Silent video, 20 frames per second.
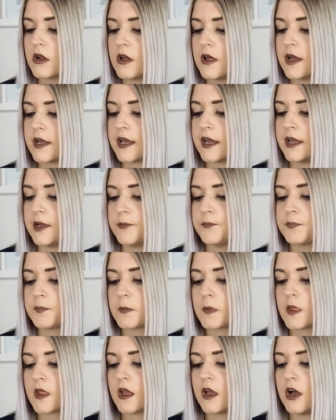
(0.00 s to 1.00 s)
Okay,
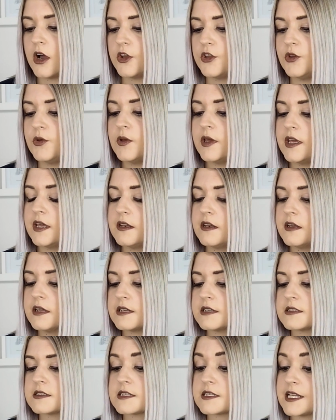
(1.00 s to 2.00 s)
are you
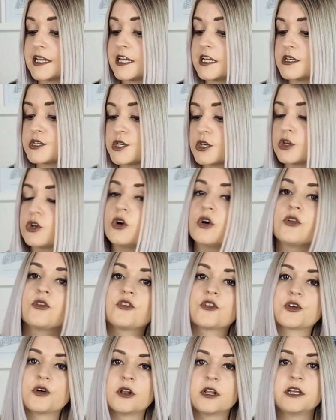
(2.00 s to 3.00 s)
in/gone
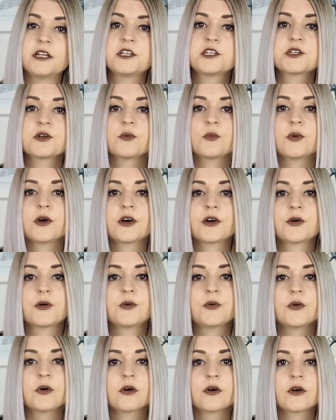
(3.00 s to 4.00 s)
to college?
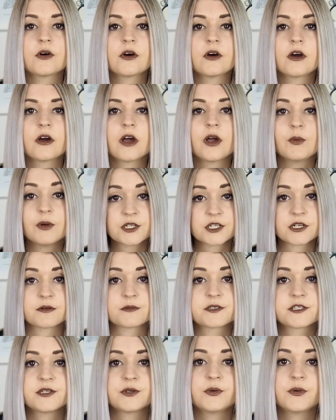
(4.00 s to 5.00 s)
Well, I wish I
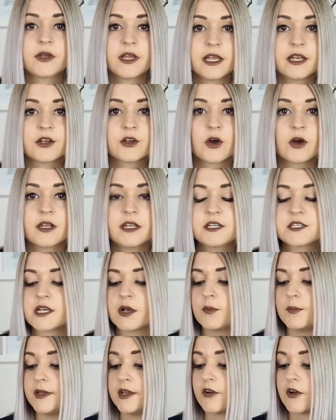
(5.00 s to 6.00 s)
was still in college, that
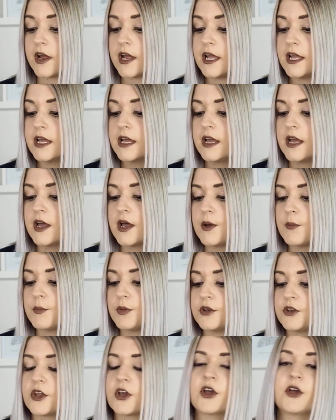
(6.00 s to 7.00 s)
would be great.
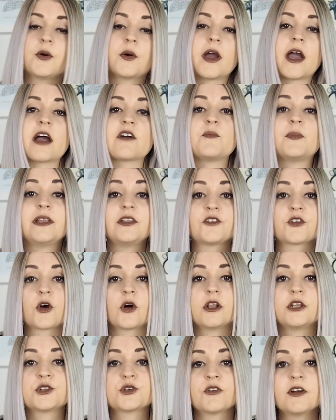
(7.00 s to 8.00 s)
But no, I have been to
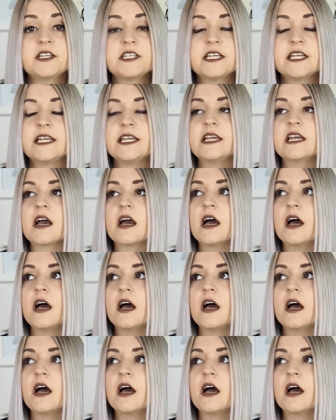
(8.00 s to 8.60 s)
college already.